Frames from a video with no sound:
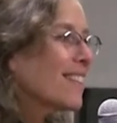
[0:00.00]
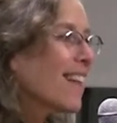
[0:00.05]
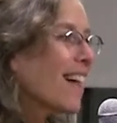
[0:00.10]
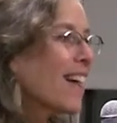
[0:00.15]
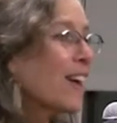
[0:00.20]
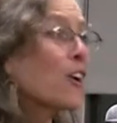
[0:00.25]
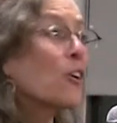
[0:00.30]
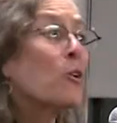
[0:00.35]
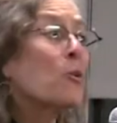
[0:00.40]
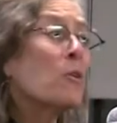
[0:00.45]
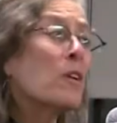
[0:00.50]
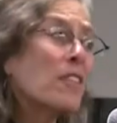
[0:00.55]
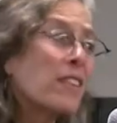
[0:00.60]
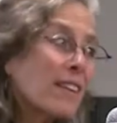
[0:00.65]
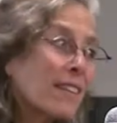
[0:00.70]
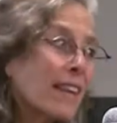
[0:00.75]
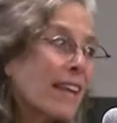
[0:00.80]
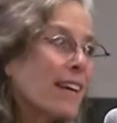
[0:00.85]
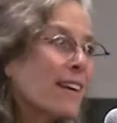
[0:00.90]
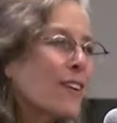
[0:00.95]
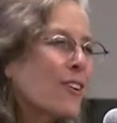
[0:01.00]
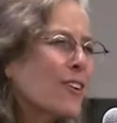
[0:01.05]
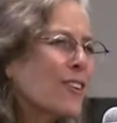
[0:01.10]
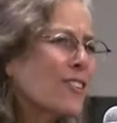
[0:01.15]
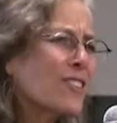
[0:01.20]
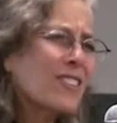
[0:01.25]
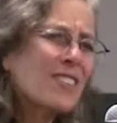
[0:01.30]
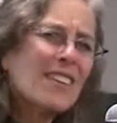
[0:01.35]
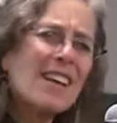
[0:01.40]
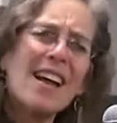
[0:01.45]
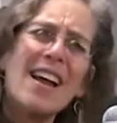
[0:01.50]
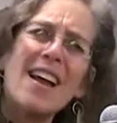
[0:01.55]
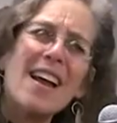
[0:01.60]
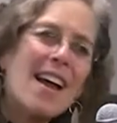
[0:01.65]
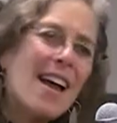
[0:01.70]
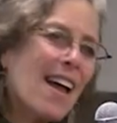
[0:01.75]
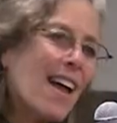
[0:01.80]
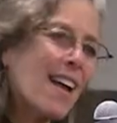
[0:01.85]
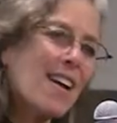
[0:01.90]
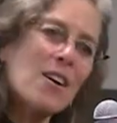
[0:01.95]
like who are the leaders,
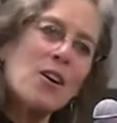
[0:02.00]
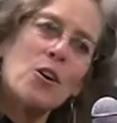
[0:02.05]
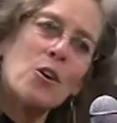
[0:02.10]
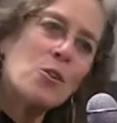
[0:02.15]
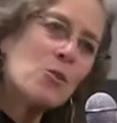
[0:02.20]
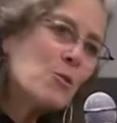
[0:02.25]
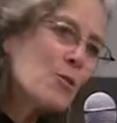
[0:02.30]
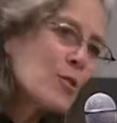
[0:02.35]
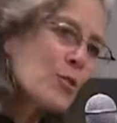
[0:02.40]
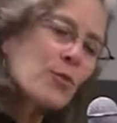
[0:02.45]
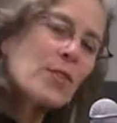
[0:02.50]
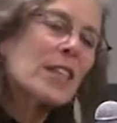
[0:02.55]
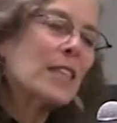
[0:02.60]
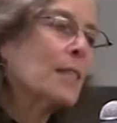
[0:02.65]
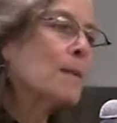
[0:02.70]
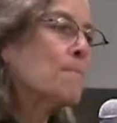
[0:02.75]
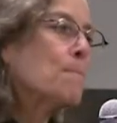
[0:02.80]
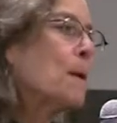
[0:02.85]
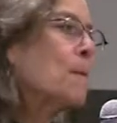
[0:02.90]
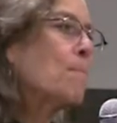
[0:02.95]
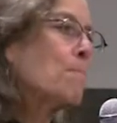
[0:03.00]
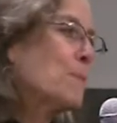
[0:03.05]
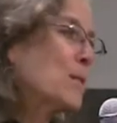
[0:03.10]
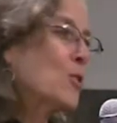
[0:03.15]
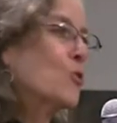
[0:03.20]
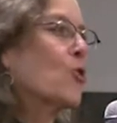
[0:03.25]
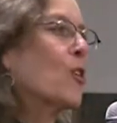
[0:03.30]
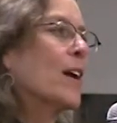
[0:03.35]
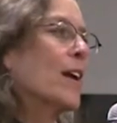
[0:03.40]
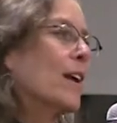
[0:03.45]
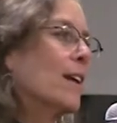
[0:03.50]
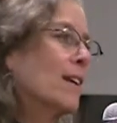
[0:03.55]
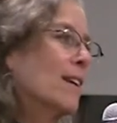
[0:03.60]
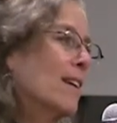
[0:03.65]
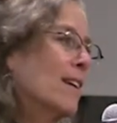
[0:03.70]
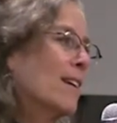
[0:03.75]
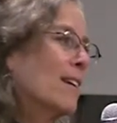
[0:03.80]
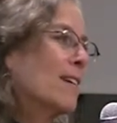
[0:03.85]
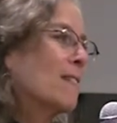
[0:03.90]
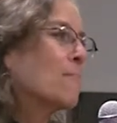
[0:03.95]
and who's really been betrayed
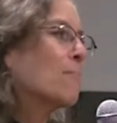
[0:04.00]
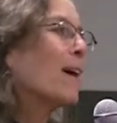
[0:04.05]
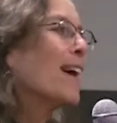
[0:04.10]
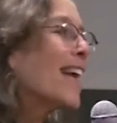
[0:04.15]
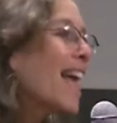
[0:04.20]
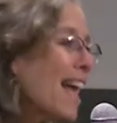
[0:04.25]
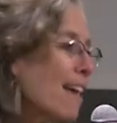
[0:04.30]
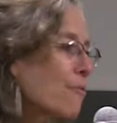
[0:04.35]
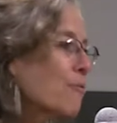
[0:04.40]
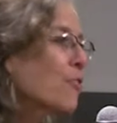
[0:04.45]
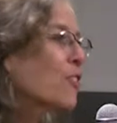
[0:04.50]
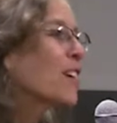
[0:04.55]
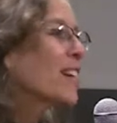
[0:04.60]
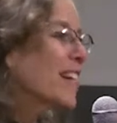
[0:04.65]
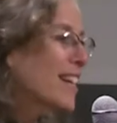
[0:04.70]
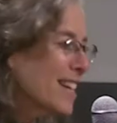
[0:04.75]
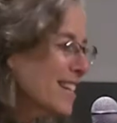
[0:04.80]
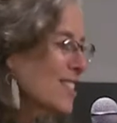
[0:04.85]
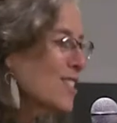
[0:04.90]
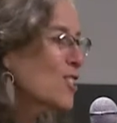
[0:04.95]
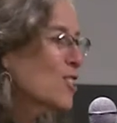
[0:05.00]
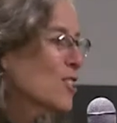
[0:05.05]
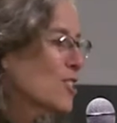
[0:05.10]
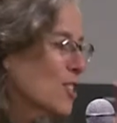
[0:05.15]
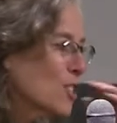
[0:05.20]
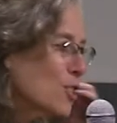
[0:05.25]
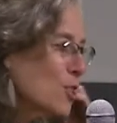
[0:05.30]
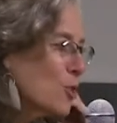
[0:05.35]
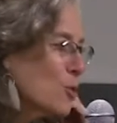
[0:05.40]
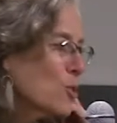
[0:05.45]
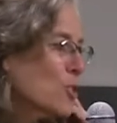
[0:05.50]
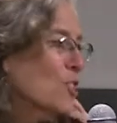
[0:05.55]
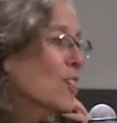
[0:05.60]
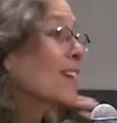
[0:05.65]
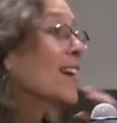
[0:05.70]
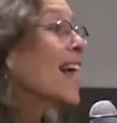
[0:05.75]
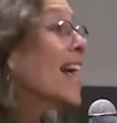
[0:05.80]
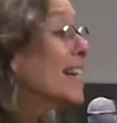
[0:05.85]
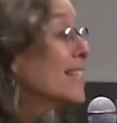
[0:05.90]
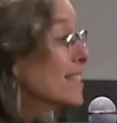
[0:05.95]
by every
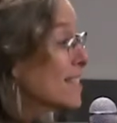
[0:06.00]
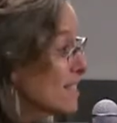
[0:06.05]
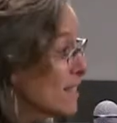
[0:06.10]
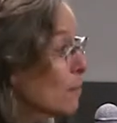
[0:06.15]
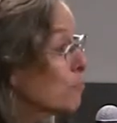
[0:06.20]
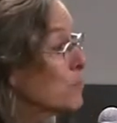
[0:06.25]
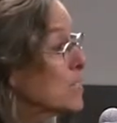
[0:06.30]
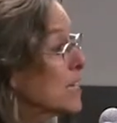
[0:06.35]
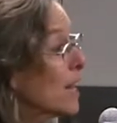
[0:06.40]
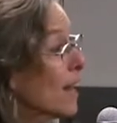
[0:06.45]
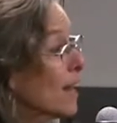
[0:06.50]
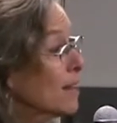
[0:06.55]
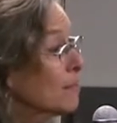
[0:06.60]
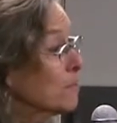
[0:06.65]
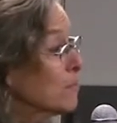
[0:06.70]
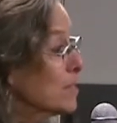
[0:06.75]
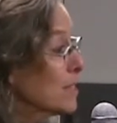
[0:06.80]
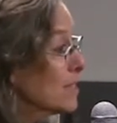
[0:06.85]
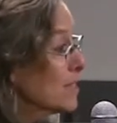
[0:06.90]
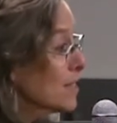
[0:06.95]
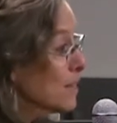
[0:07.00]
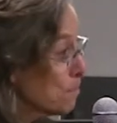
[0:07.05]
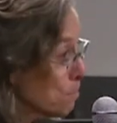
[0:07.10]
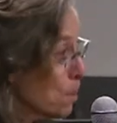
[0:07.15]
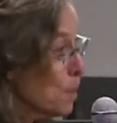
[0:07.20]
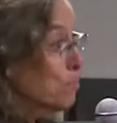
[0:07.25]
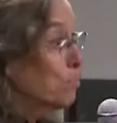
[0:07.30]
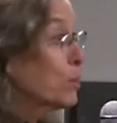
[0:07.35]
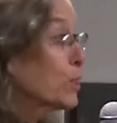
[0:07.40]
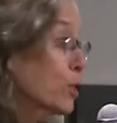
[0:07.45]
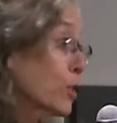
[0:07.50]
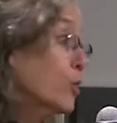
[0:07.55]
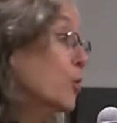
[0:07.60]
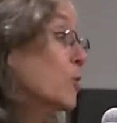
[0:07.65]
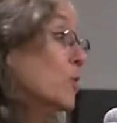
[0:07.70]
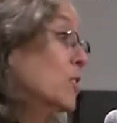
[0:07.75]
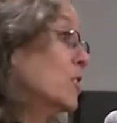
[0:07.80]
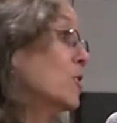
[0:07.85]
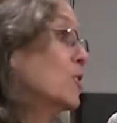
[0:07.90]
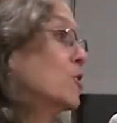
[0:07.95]
institution, and sometimes the people
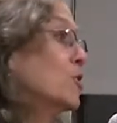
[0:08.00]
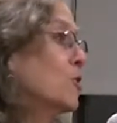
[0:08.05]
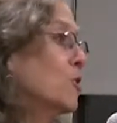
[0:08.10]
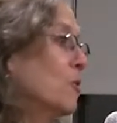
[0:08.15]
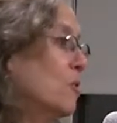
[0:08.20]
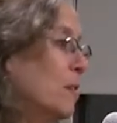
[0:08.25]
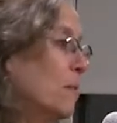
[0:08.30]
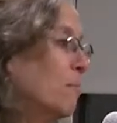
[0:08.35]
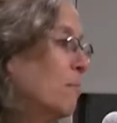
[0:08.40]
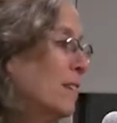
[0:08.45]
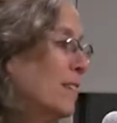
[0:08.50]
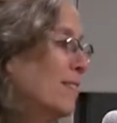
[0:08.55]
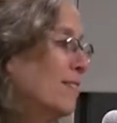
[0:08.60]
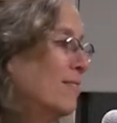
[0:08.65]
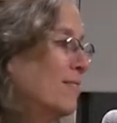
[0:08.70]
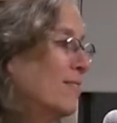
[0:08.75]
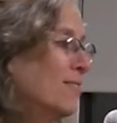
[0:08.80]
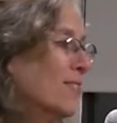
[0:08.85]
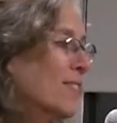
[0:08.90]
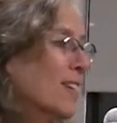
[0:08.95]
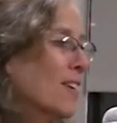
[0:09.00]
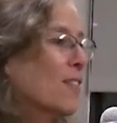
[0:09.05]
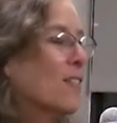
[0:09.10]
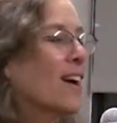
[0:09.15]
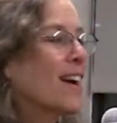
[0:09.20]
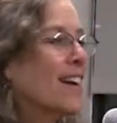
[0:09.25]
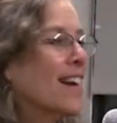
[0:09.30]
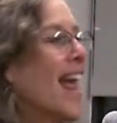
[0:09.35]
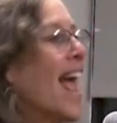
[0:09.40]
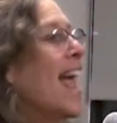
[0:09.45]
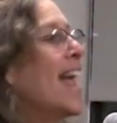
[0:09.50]
closest to them, right?